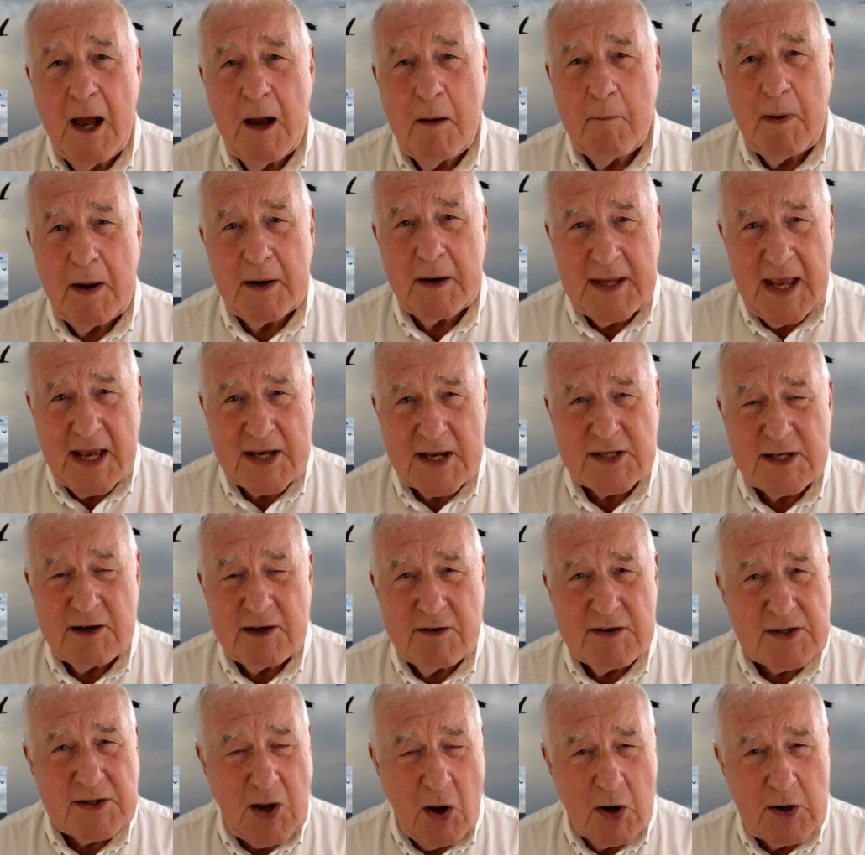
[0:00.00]
But yes, there
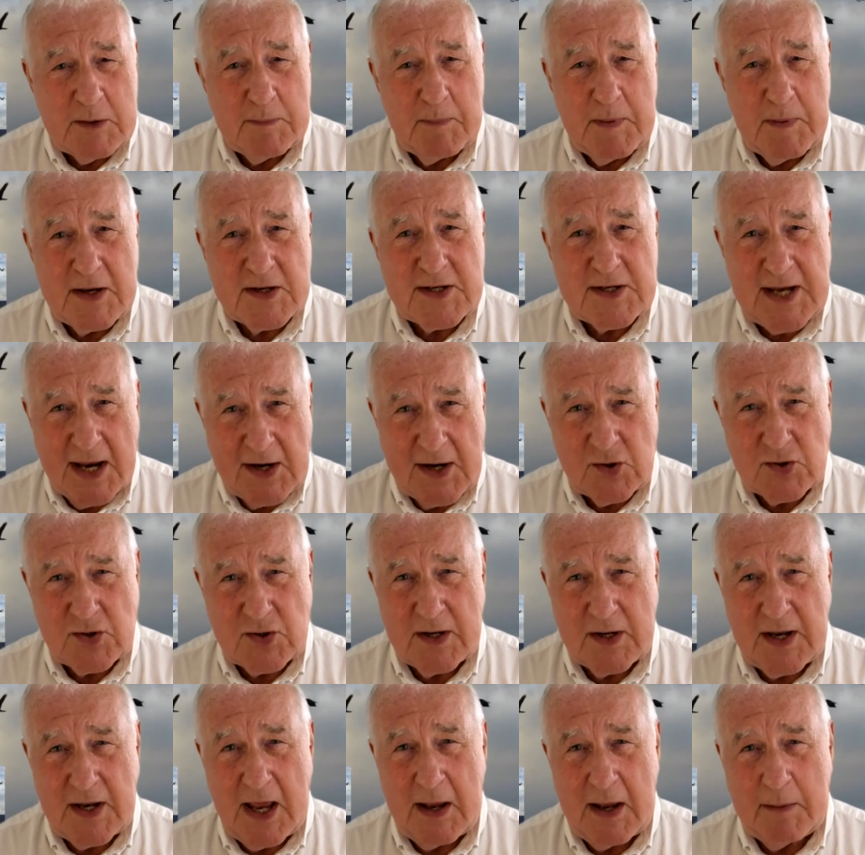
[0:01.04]
is going to be a
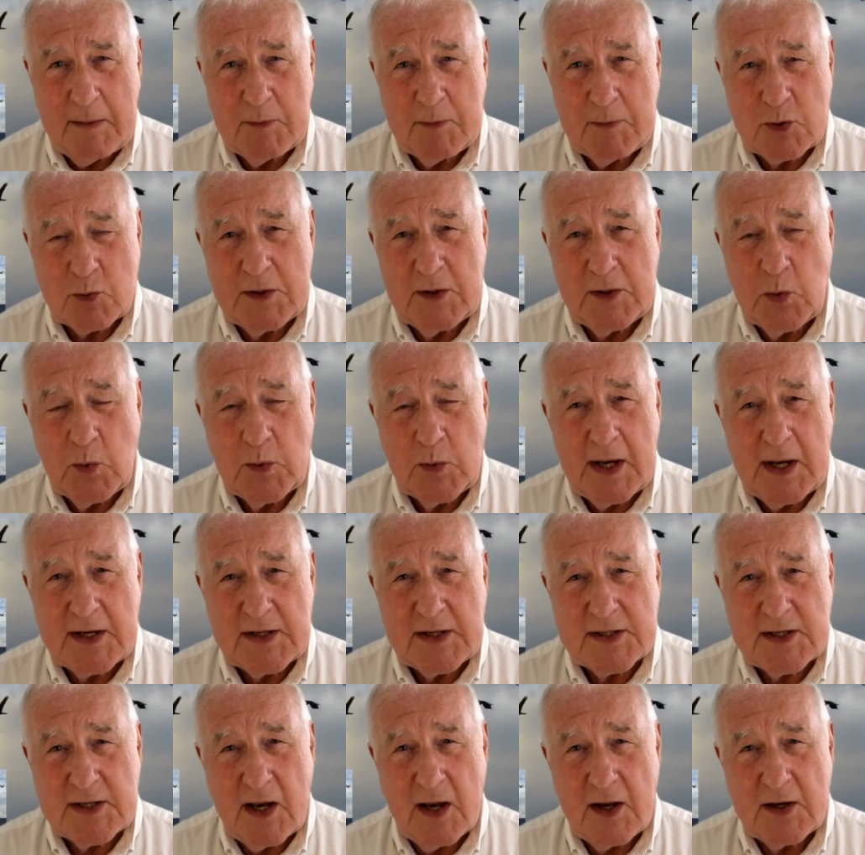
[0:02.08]
tension there between
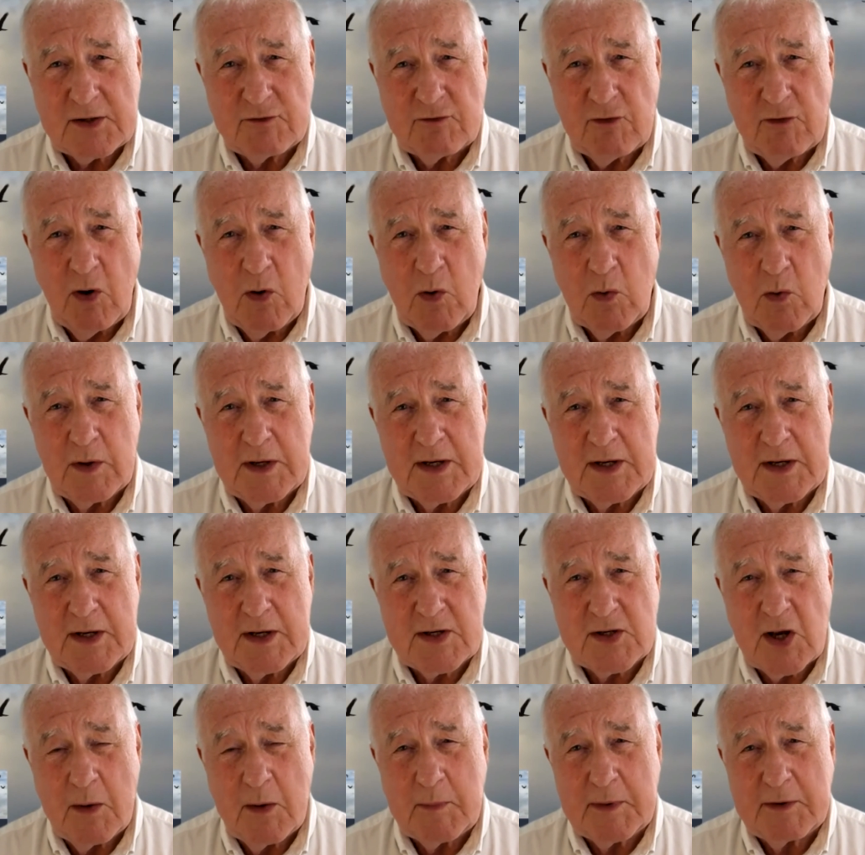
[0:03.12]
UNHCR's role in
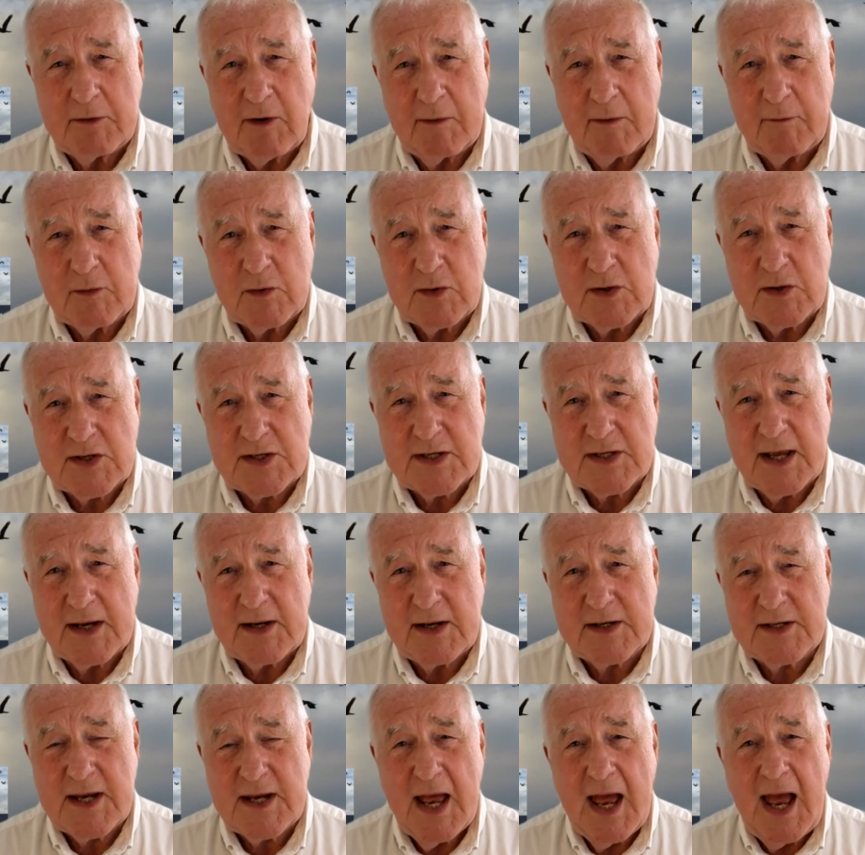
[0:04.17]
determining refugee
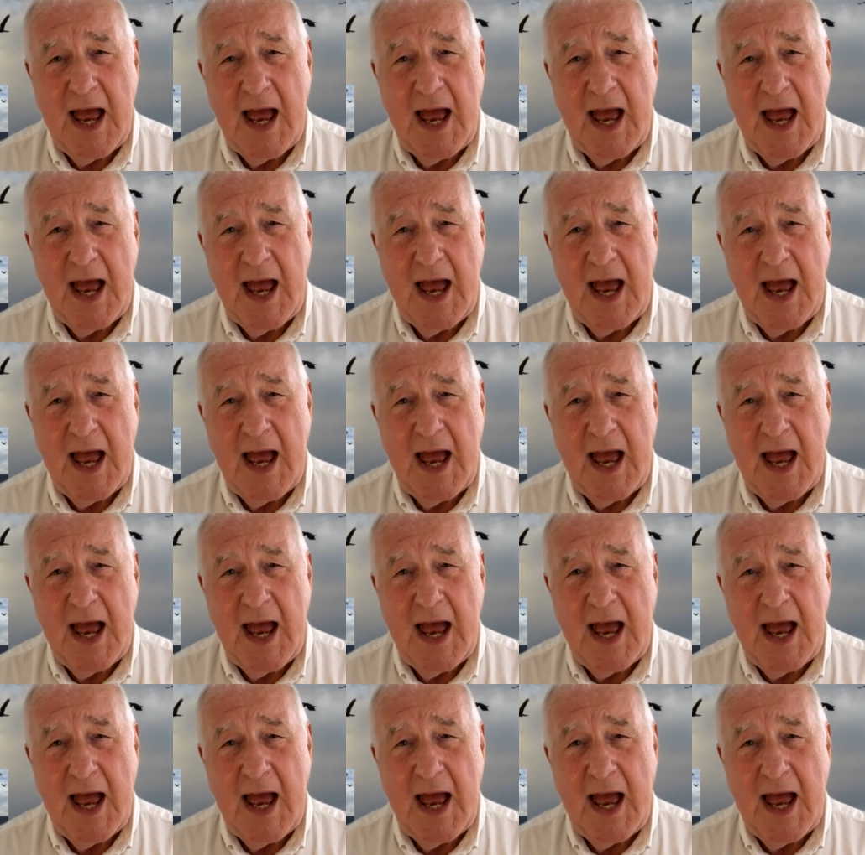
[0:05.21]
status